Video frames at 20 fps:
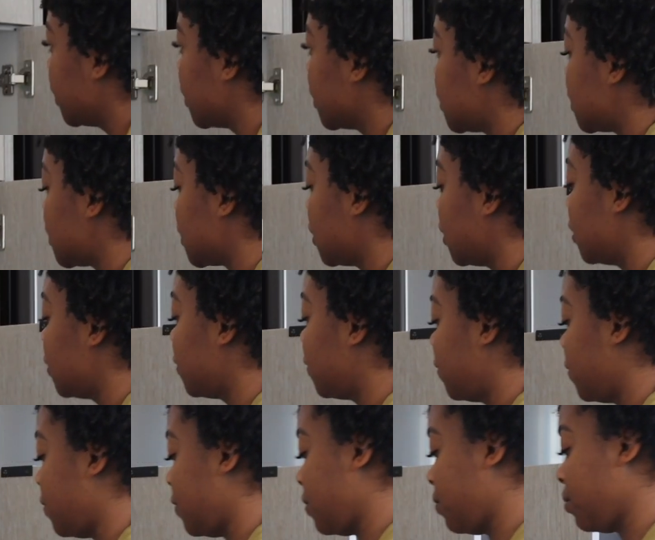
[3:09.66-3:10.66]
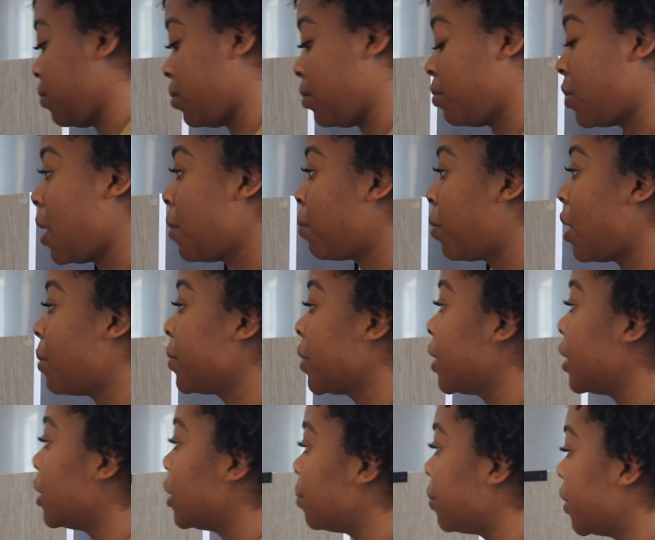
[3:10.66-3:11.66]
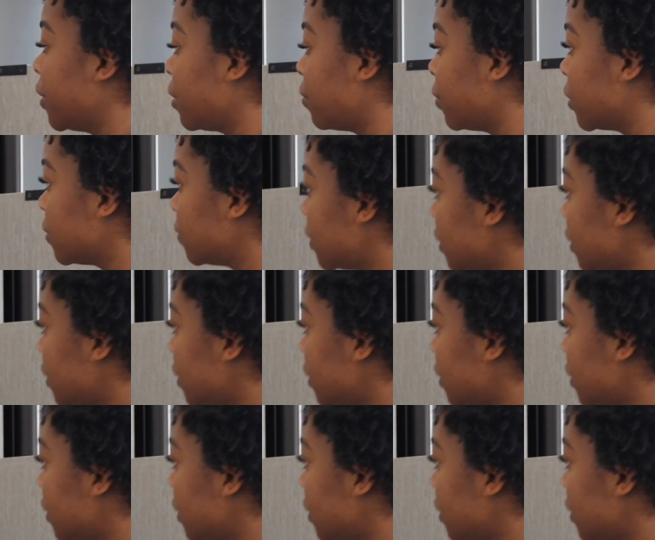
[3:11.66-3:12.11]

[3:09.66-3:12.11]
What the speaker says: this stuff. I'm probably gonna end up getting rid of